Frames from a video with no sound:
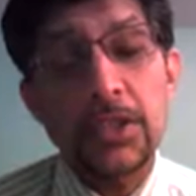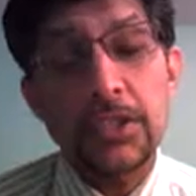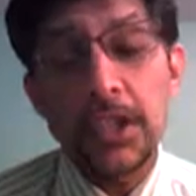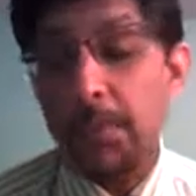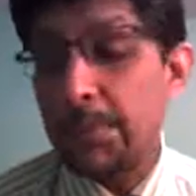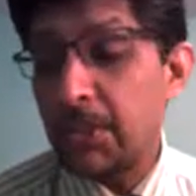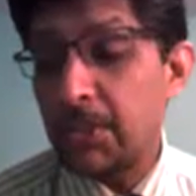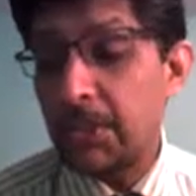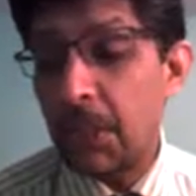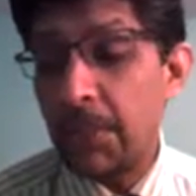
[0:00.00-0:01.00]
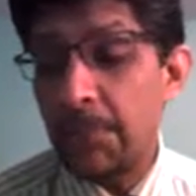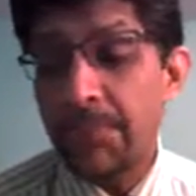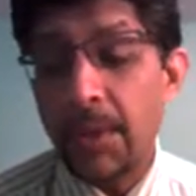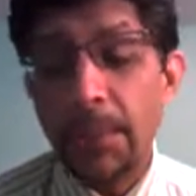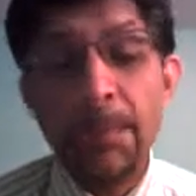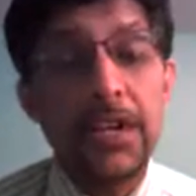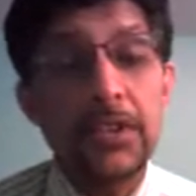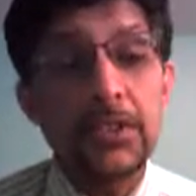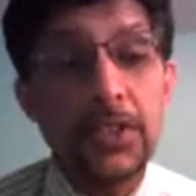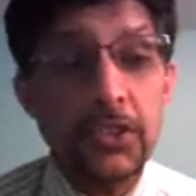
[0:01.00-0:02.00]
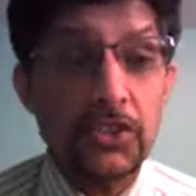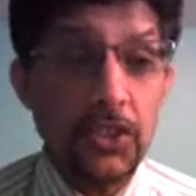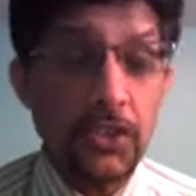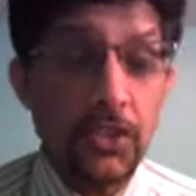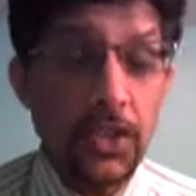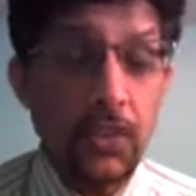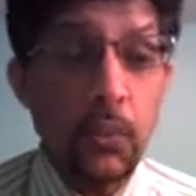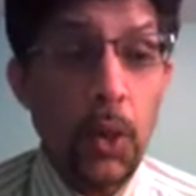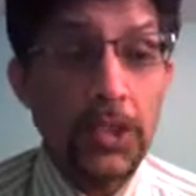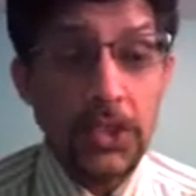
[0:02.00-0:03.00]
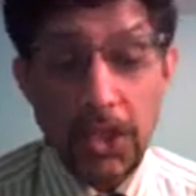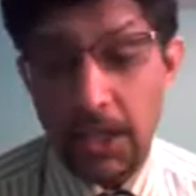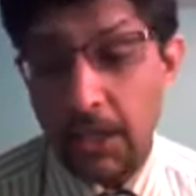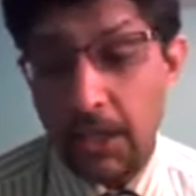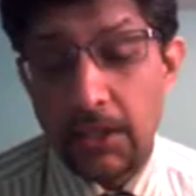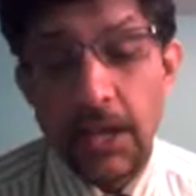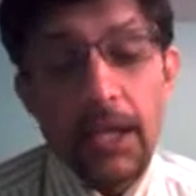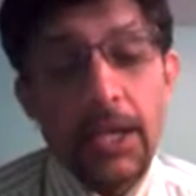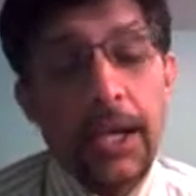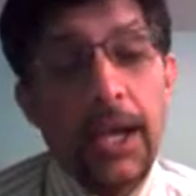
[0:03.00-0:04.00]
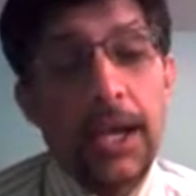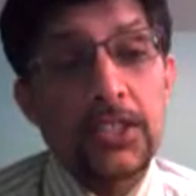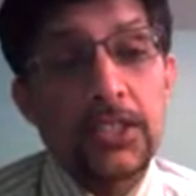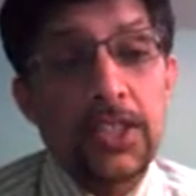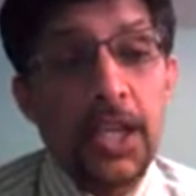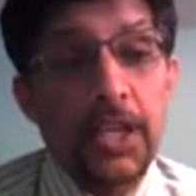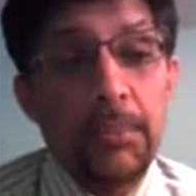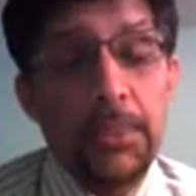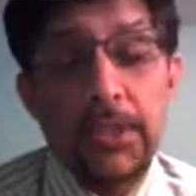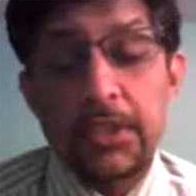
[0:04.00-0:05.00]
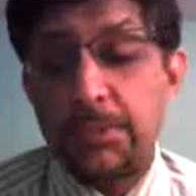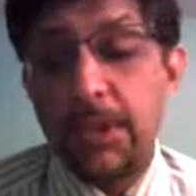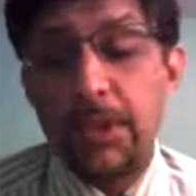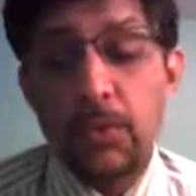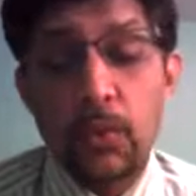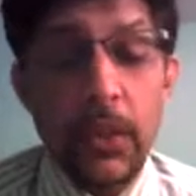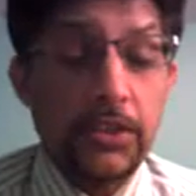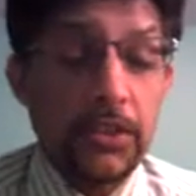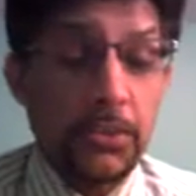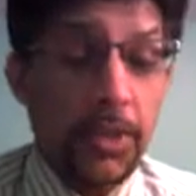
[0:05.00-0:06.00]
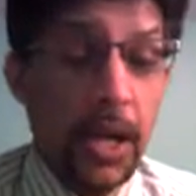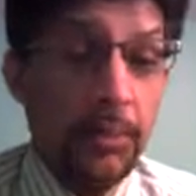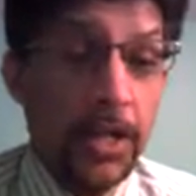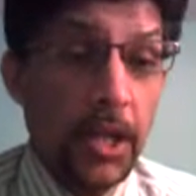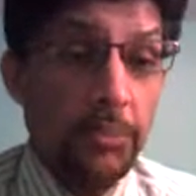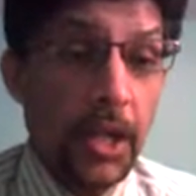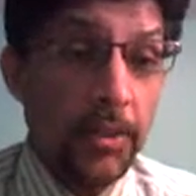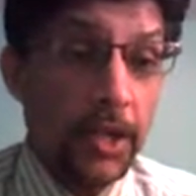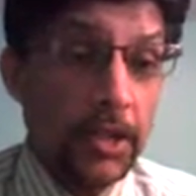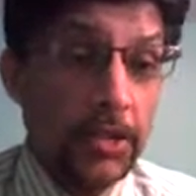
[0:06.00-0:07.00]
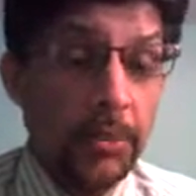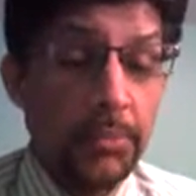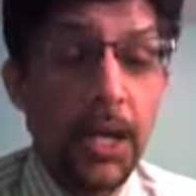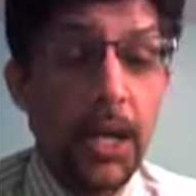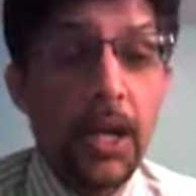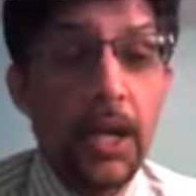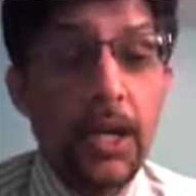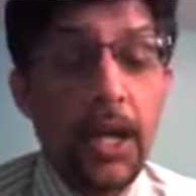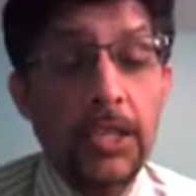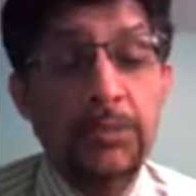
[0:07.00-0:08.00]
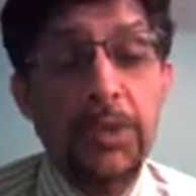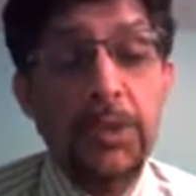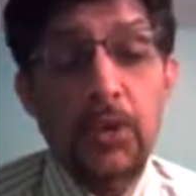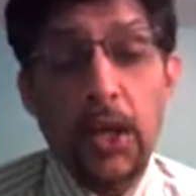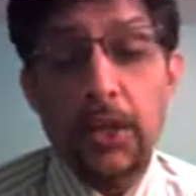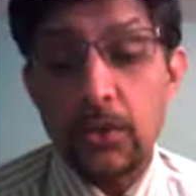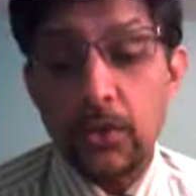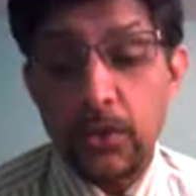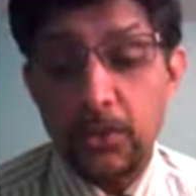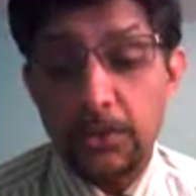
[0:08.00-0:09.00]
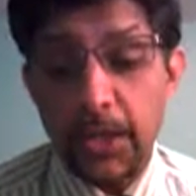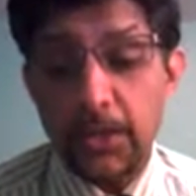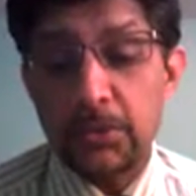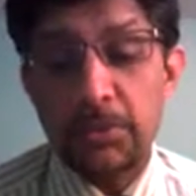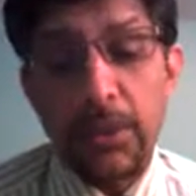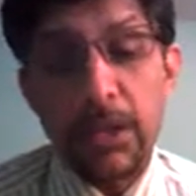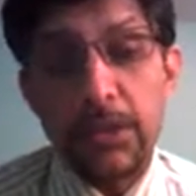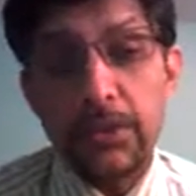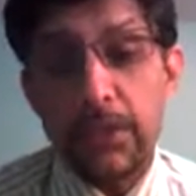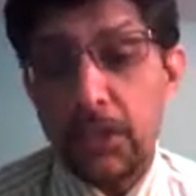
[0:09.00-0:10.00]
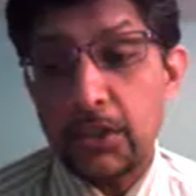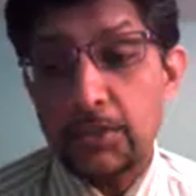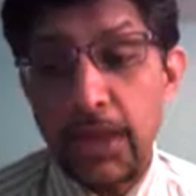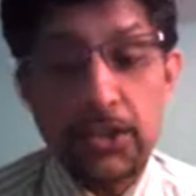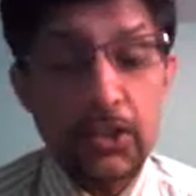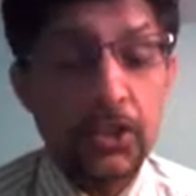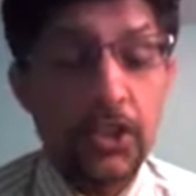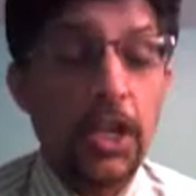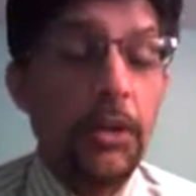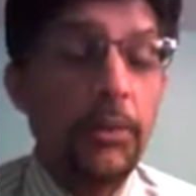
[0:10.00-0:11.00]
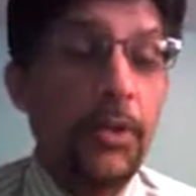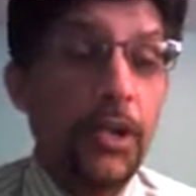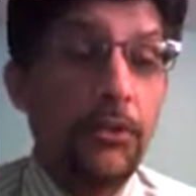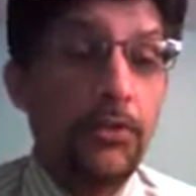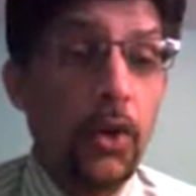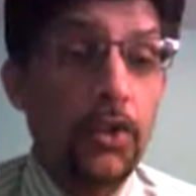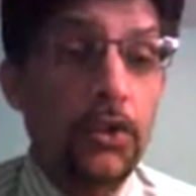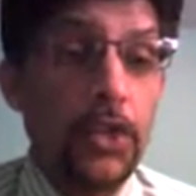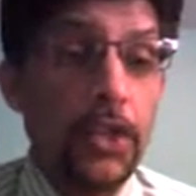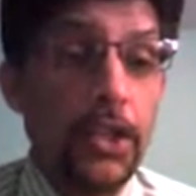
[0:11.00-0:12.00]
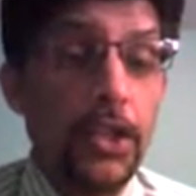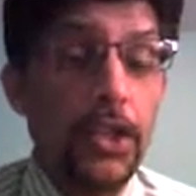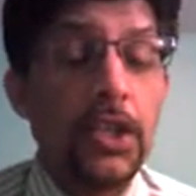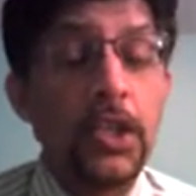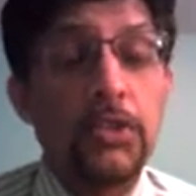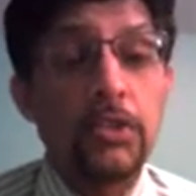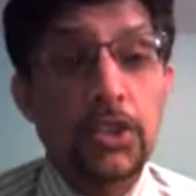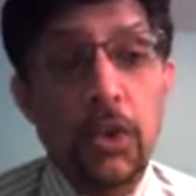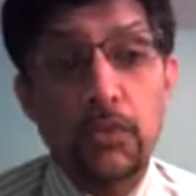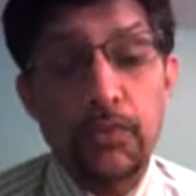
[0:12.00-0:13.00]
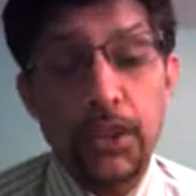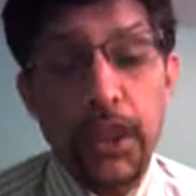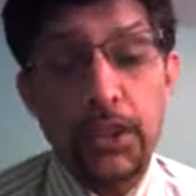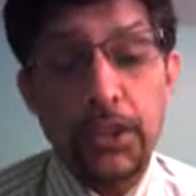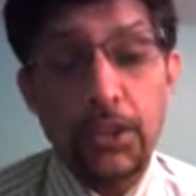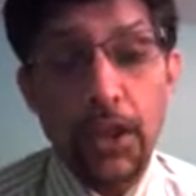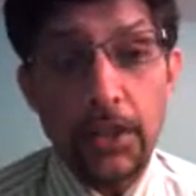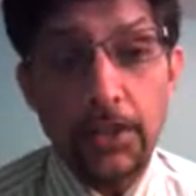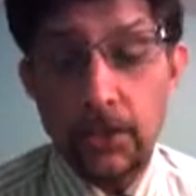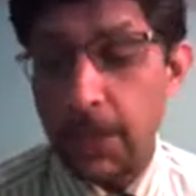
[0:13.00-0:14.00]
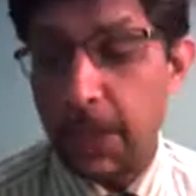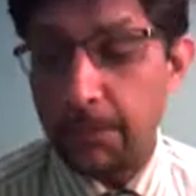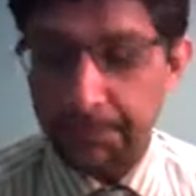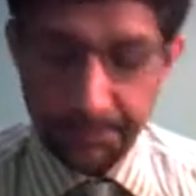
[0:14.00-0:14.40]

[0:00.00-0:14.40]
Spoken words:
missing up his maiden test century once again, as it's been quite some time that Babar Azam has been trying to make his mark in test matches, but unfortunately he was out for 99 today.